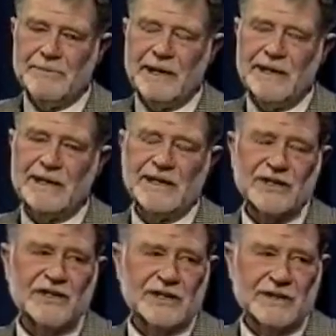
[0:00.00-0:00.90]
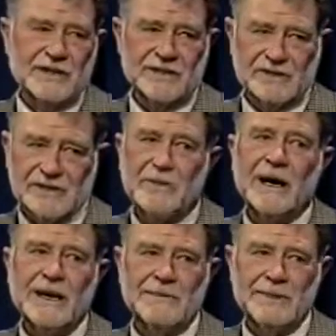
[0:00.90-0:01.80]
But in addition to those
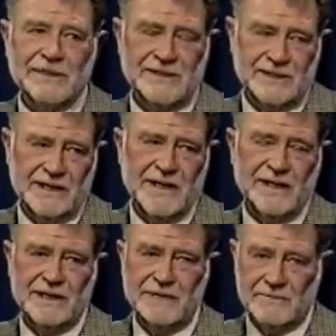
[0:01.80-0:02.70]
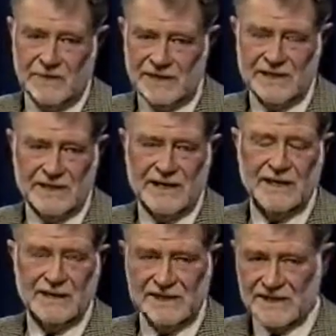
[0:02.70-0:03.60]
requirements, in the first year,
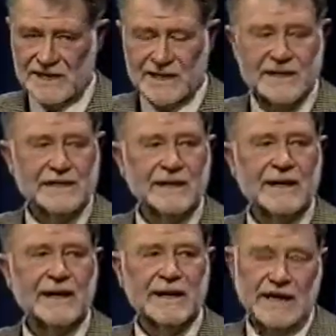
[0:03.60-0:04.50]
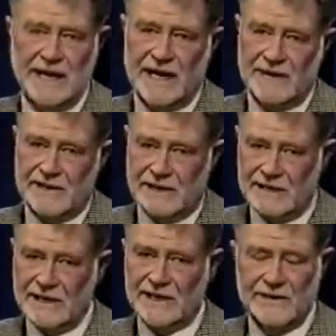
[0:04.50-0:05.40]
in the second year, and then
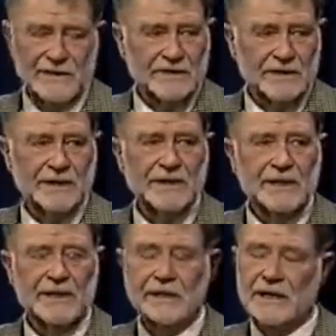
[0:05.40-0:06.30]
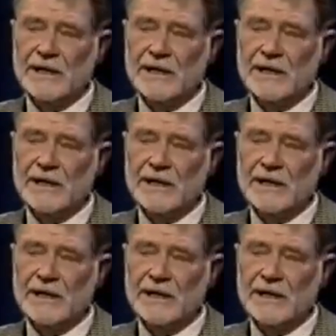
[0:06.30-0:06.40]
in the third year,